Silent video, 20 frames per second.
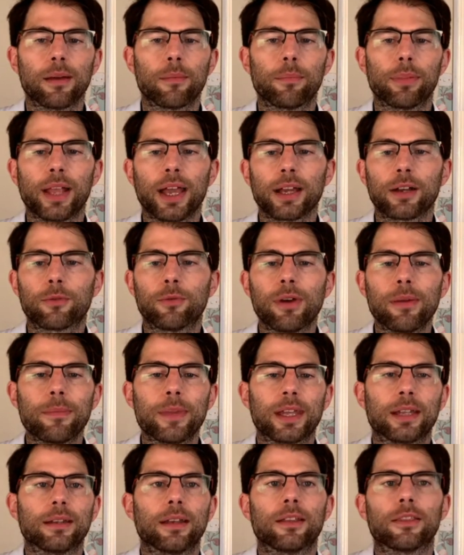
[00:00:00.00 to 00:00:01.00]
Black
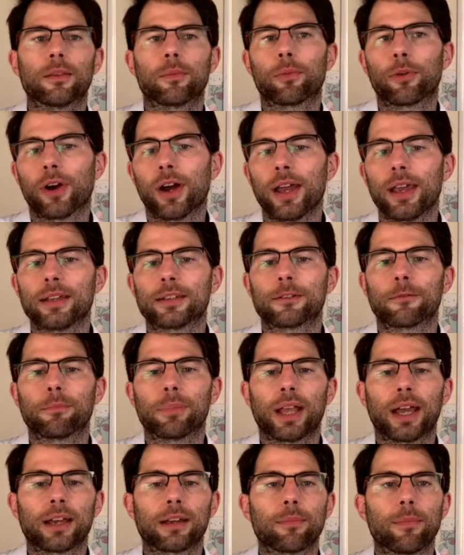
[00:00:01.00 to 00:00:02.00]
Women in the Praise of
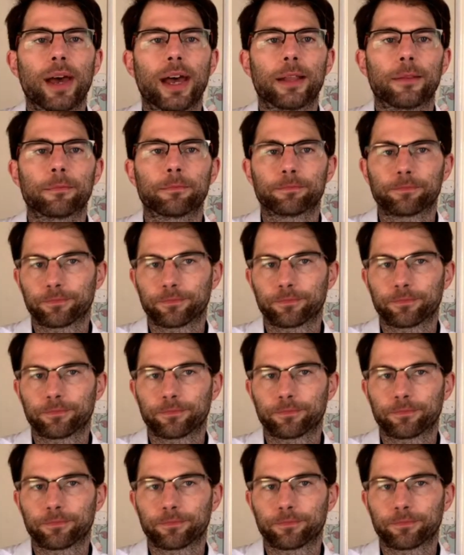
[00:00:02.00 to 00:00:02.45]
Black Men.